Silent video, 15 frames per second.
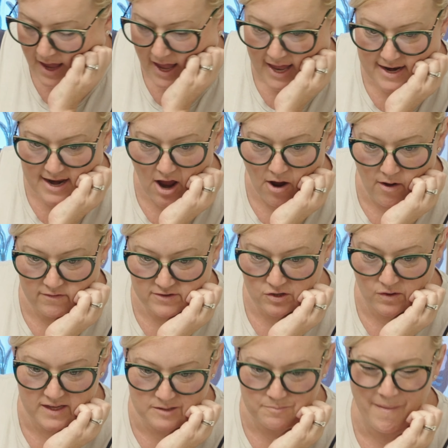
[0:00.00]
And now, so
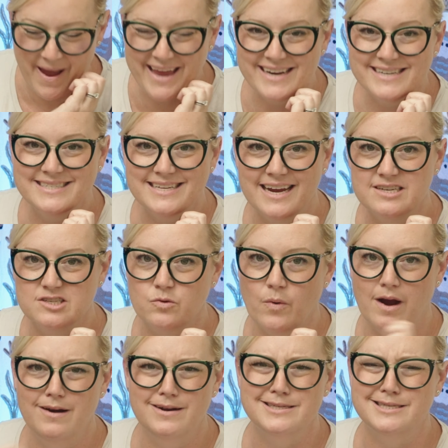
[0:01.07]
this minus x
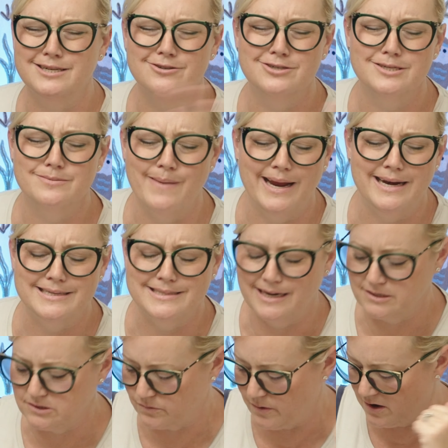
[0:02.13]
squared is still just minus
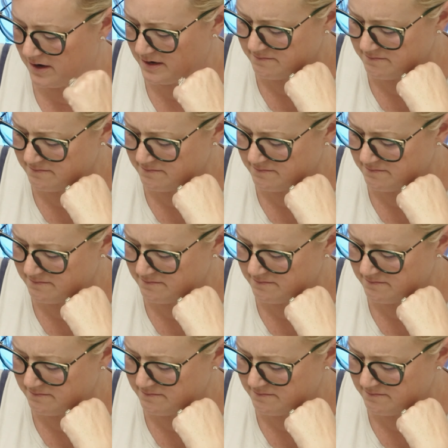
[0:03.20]
x squared.